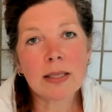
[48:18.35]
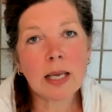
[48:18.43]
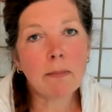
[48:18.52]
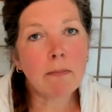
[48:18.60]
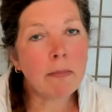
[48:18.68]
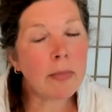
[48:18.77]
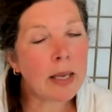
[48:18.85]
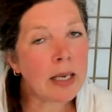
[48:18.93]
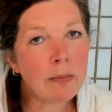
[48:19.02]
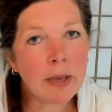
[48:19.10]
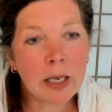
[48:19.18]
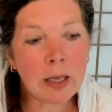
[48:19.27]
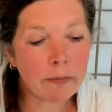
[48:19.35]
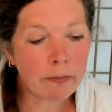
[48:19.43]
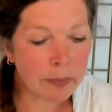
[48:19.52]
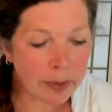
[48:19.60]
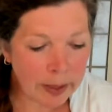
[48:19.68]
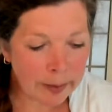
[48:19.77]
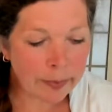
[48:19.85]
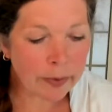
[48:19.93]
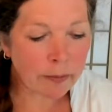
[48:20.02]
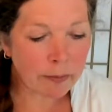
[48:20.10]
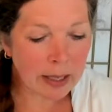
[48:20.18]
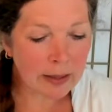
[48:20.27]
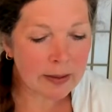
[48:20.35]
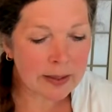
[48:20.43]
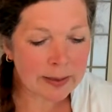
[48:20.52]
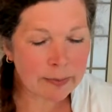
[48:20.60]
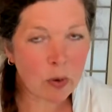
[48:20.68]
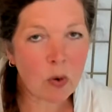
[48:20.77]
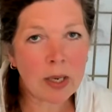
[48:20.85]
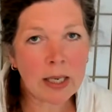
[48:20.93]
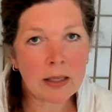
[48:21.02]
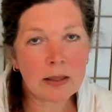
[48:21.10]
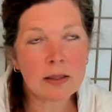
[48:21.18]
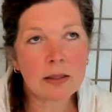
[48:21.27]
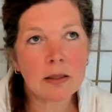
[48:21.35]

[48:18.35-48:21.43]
and many people made this point